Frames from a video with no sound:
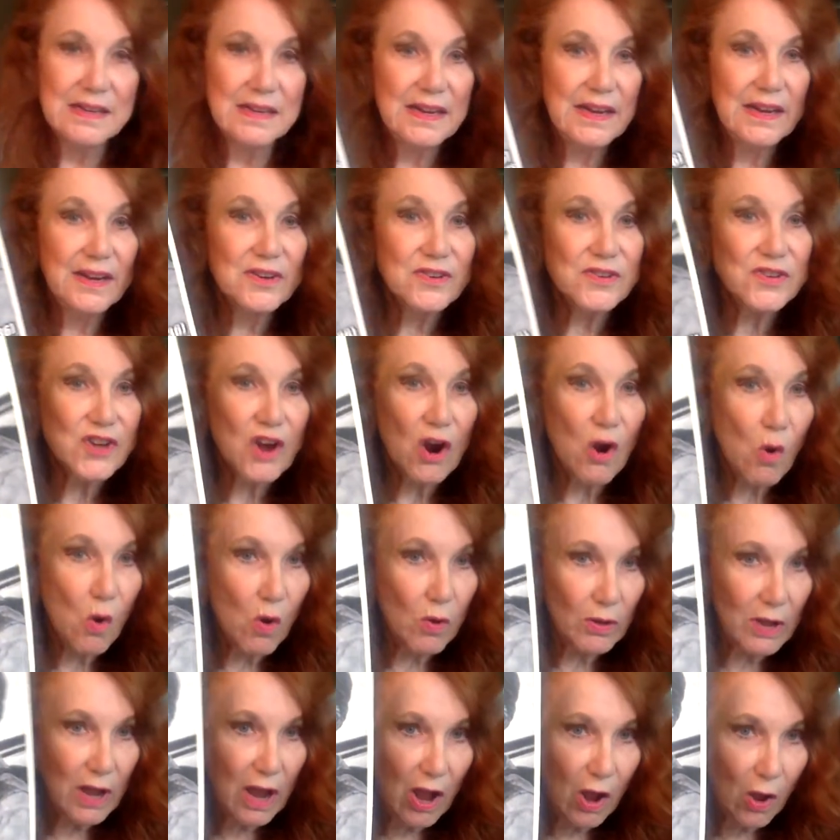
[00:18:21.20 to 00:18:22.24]
Here's
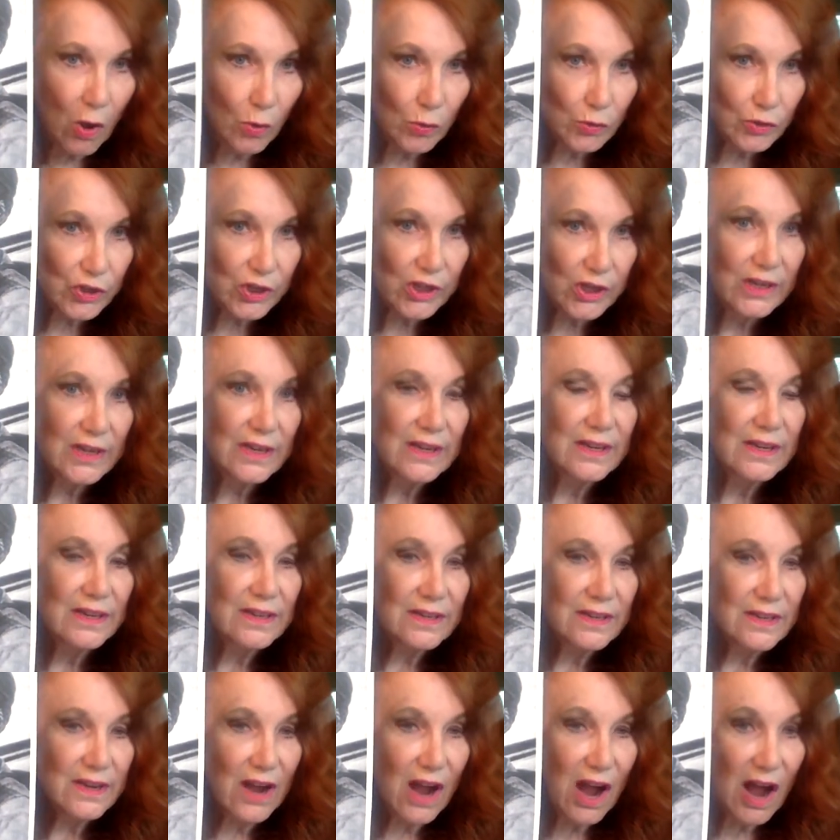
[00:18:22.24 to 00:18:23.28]
Holt
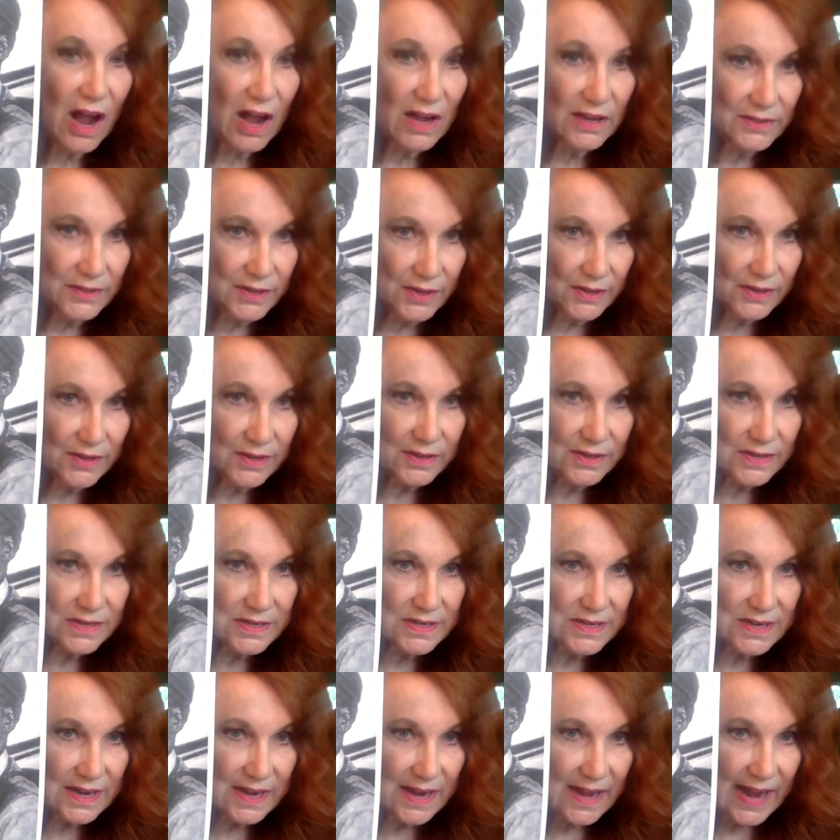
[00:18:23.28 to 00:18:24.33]
Collier,
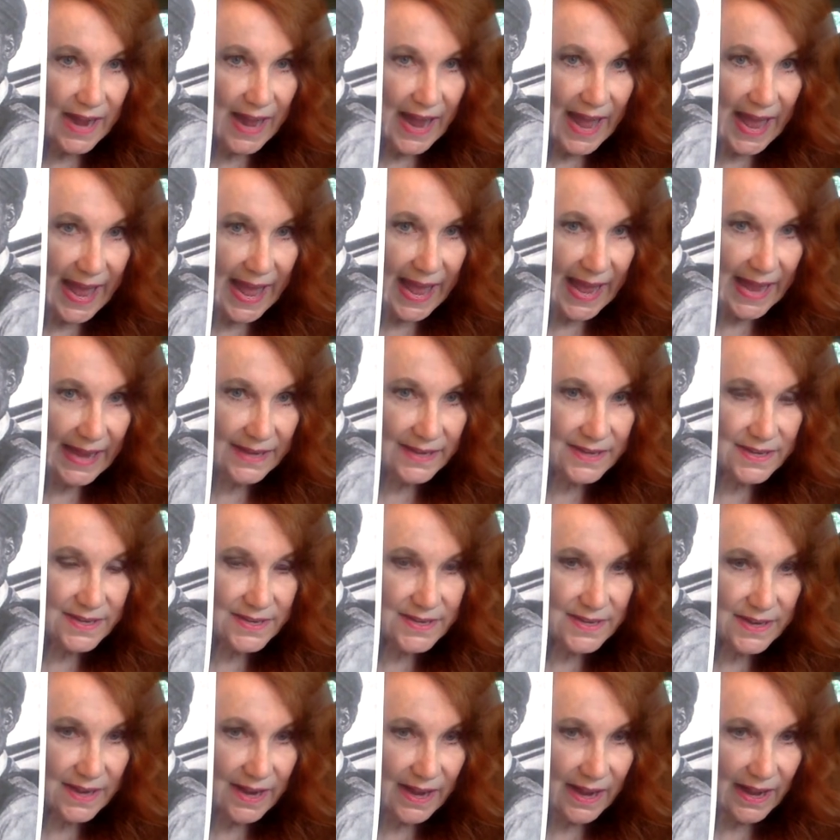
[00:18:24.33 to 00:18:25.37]
and
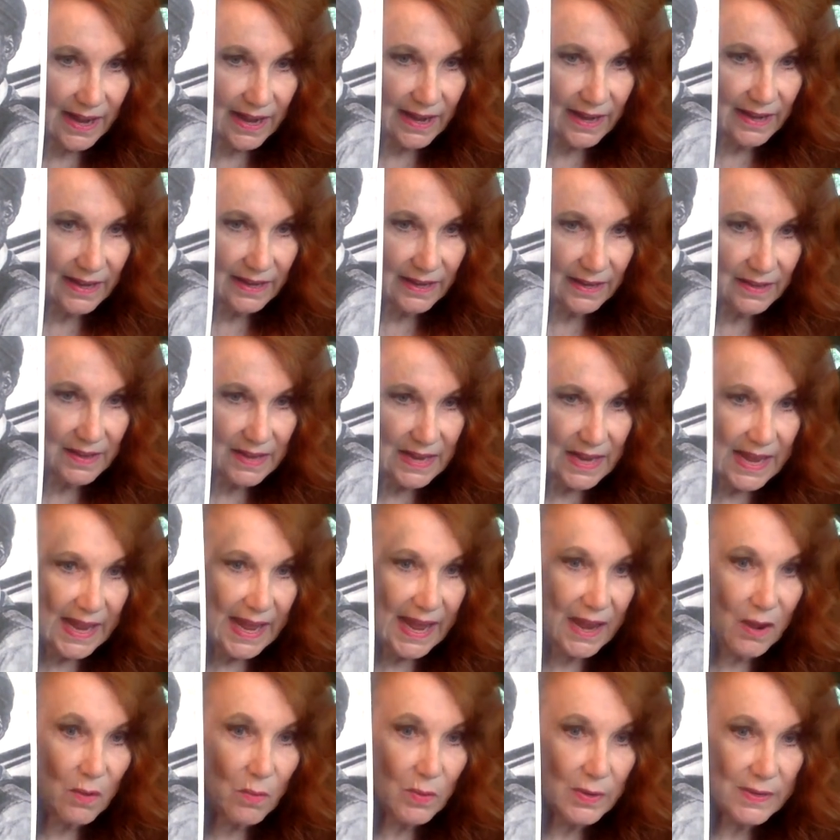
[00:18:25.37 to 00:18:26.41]

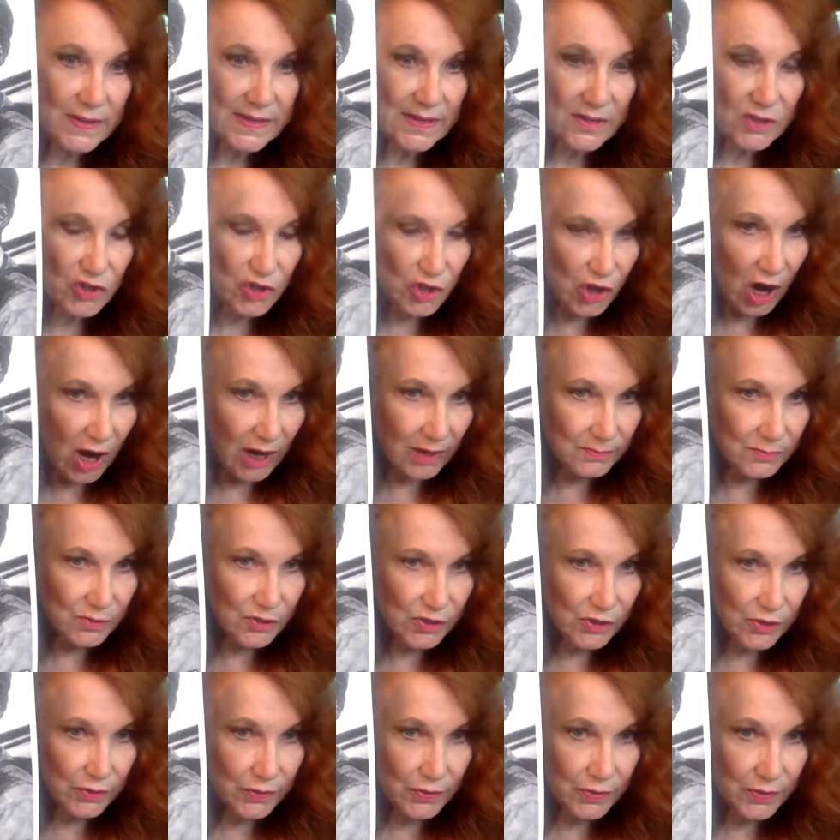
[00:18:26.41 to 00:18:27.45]
he was a
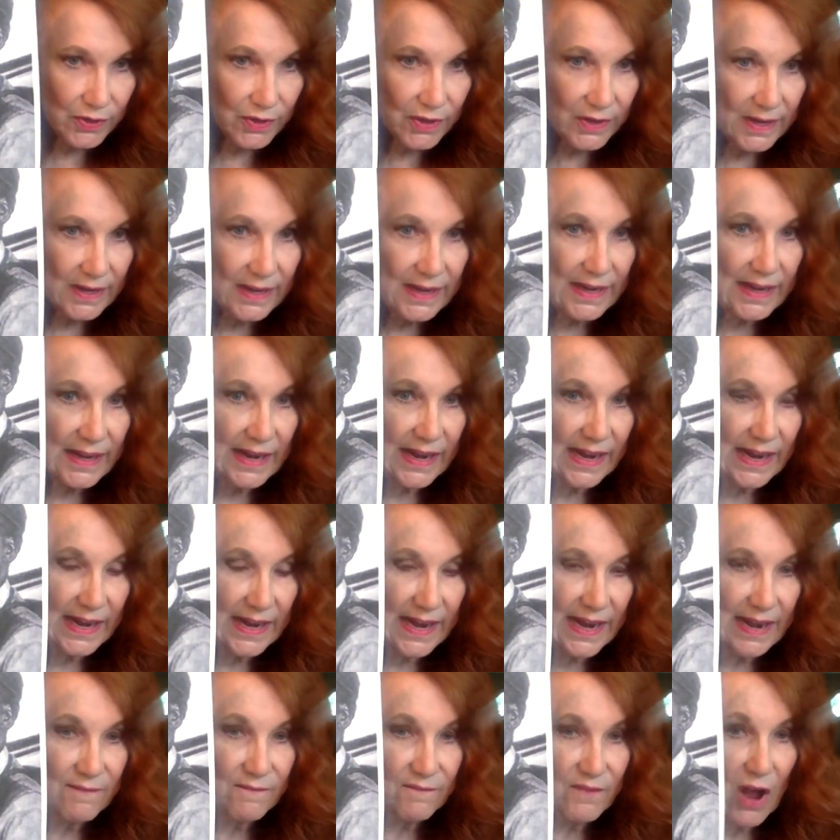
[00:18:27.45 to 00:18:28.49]
sharpshooter, and
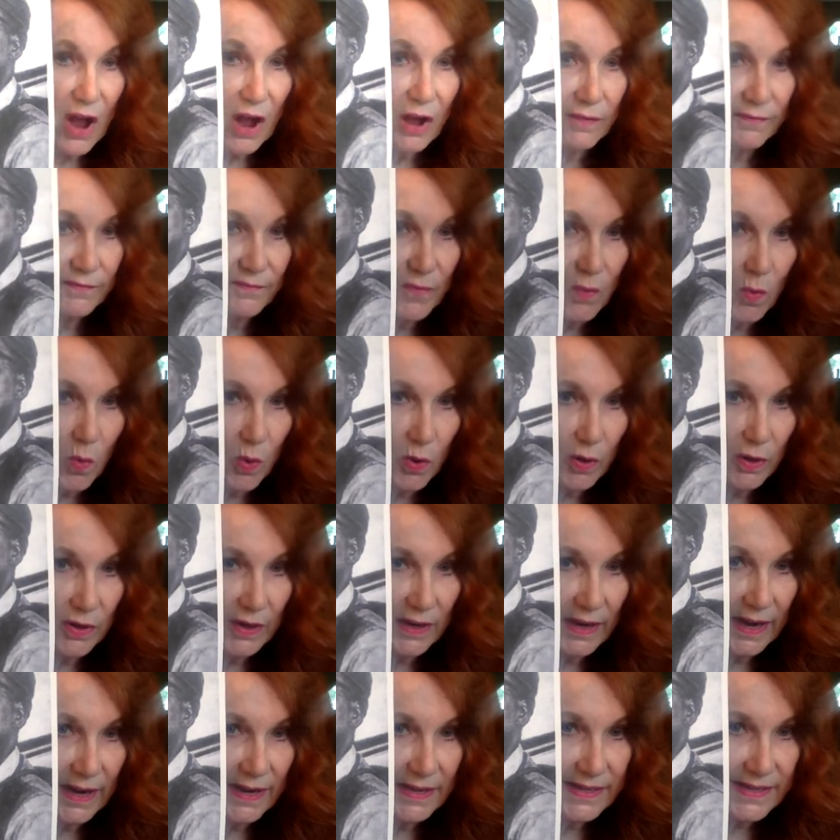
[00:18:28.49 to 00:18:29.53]
he fought for
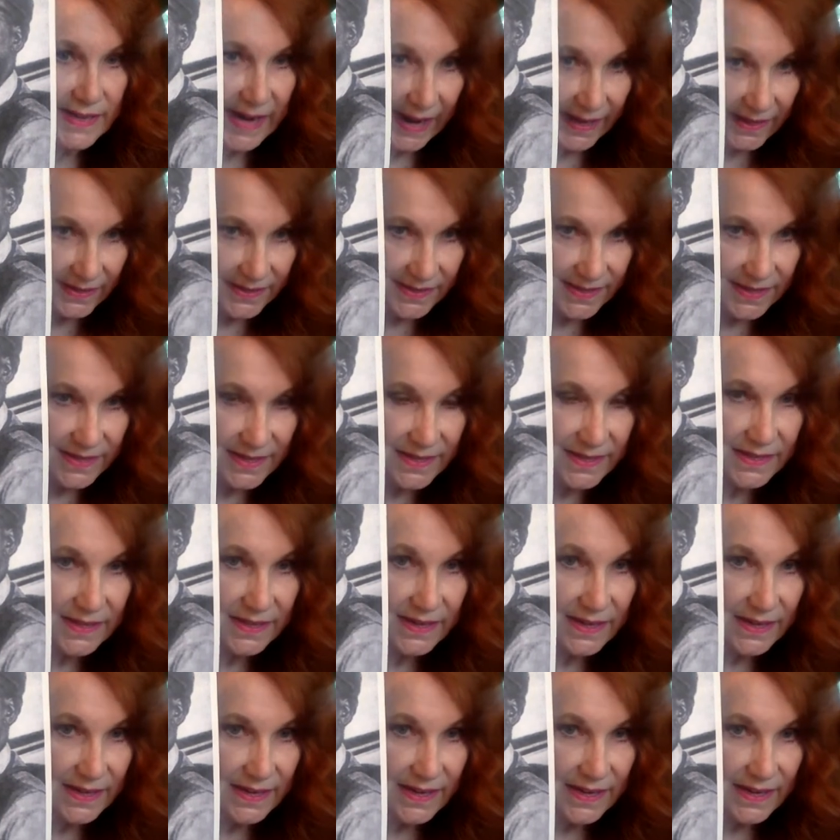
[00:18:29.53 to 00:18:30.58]
Texas
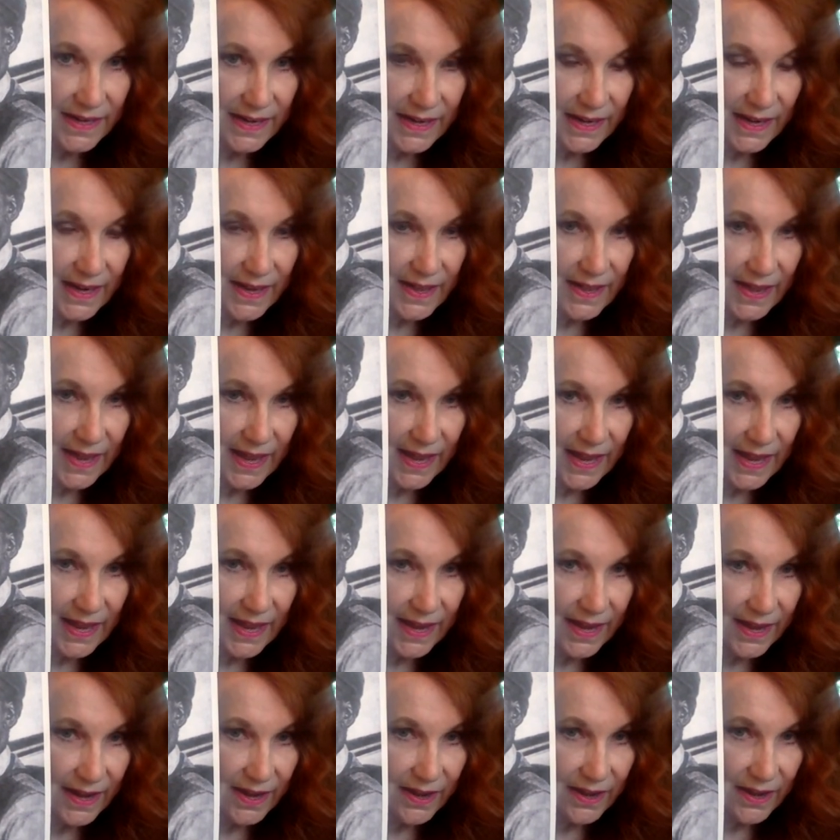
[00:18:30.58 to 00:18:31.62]

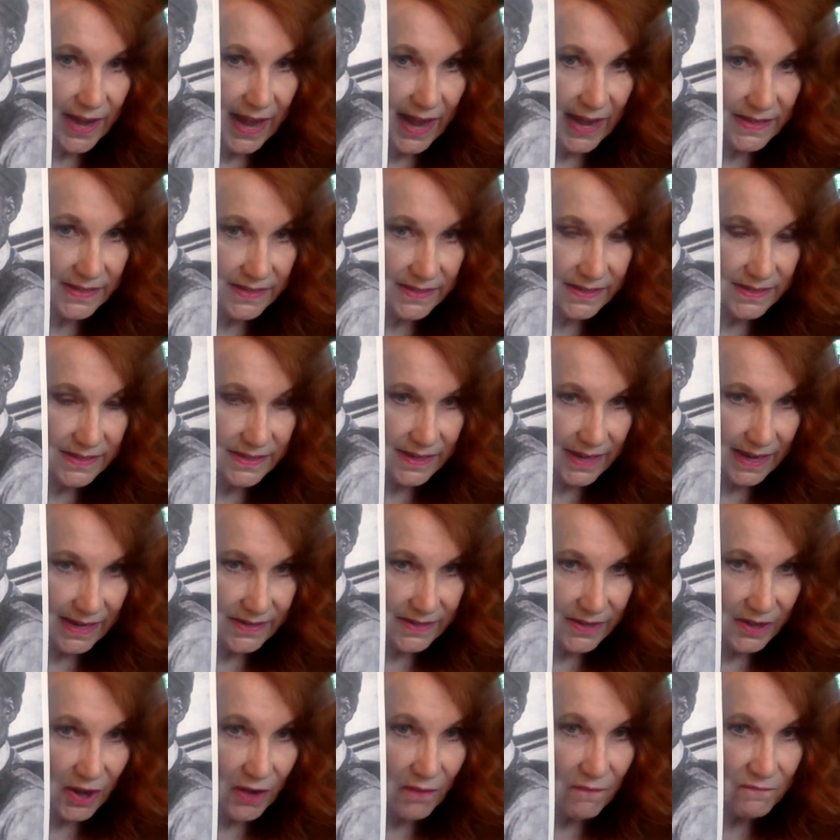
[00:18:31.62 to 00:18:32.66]
as a
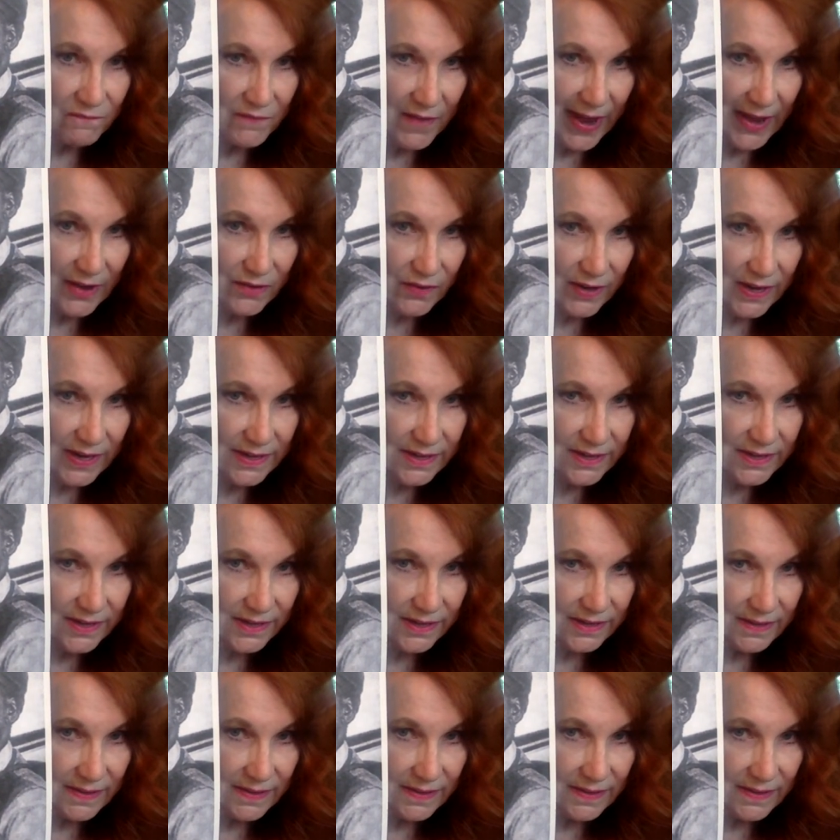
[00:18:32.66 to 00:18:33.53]
Confederate.